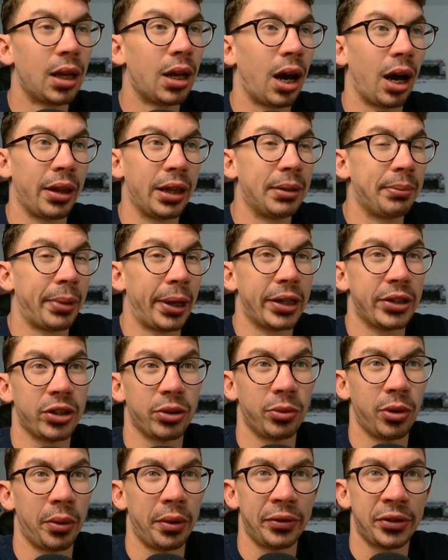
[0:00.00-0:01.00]
I think based
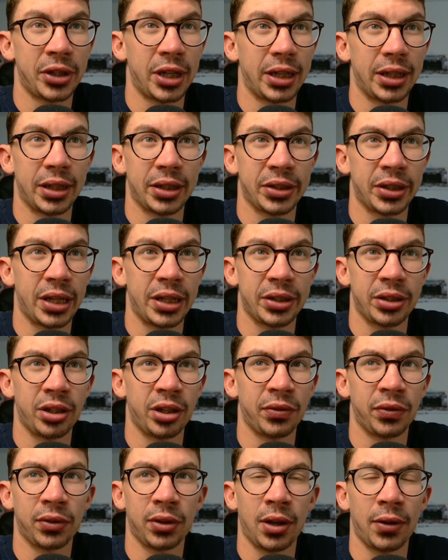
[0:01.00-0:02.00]
on what we've seen this season,
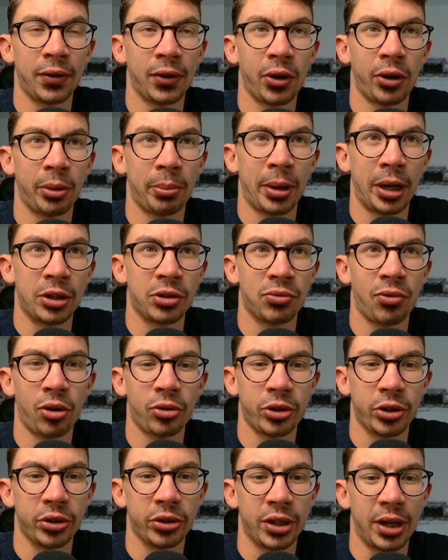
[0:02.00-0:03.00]
you've got to bench
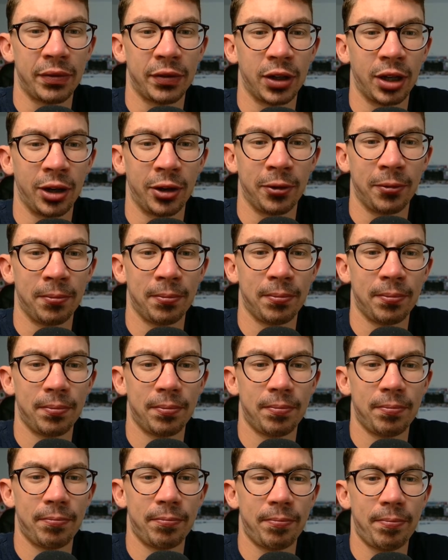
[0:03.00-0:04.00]
Rodgers, haven't you?
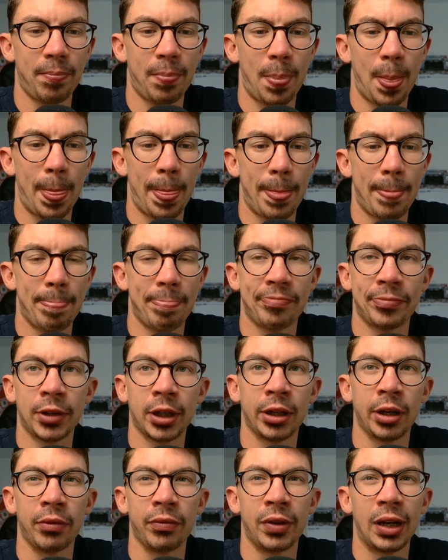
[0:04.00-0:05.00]

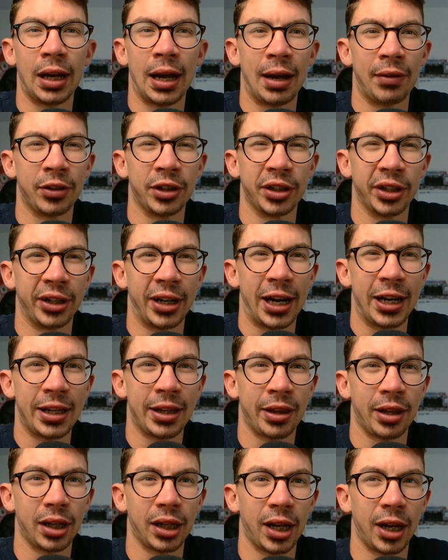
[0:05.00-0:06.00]
Villa haven't done
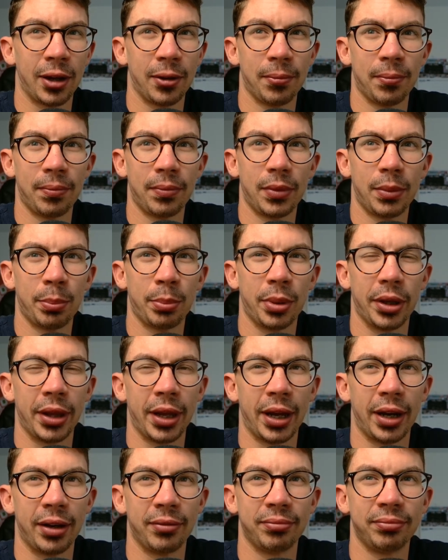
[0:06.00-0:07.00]
anything yet, but
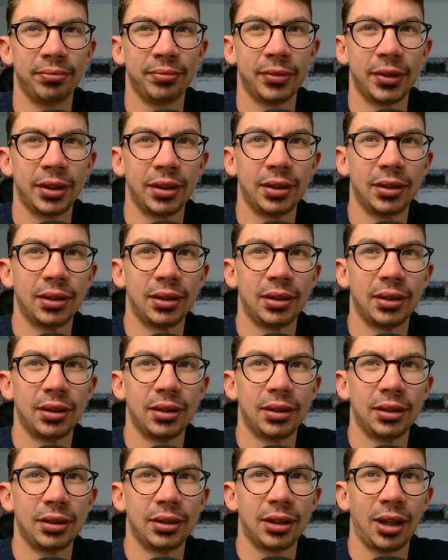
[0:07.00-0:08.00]
then
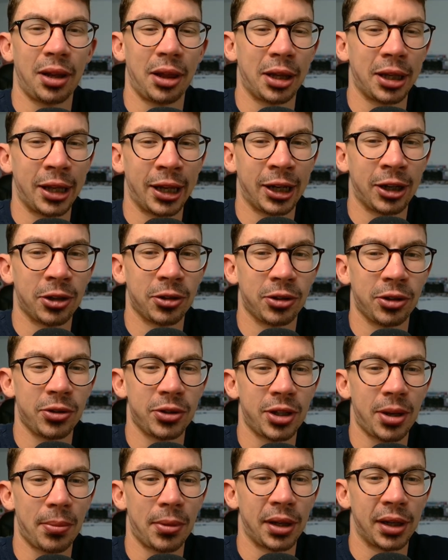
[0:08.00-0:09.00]
I think they could do
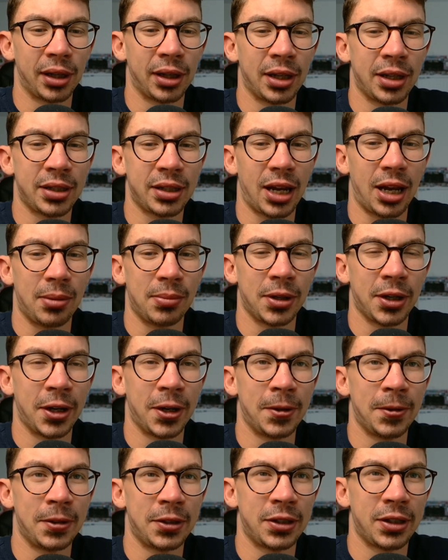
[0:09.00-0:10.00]
something in this game,
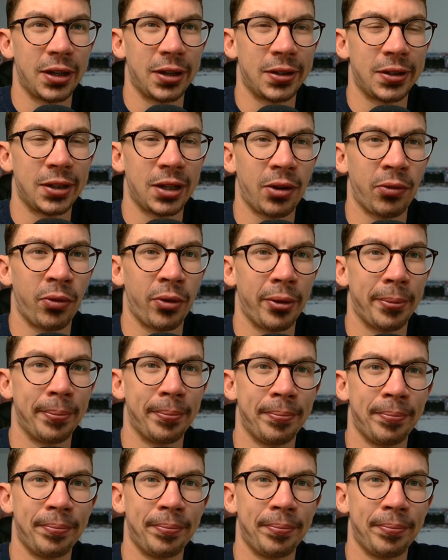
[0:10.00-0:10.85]
It's a tough one.